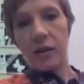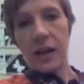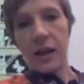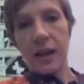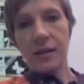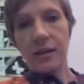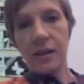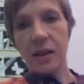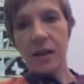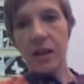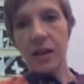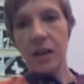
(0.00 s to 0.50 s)

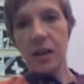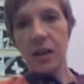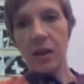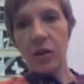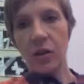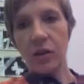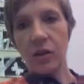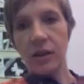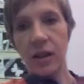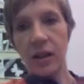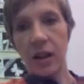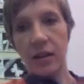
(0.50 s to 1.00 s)

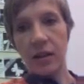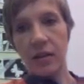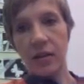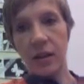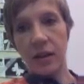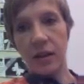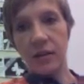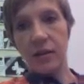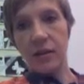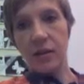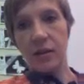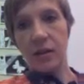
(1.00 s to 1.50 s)
Audacity looks
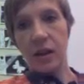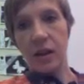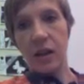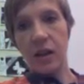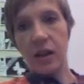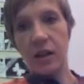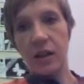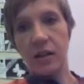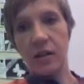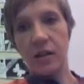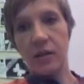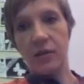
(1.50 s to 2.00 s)
like this.
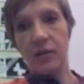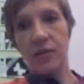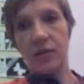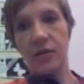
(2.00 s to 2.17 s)
It is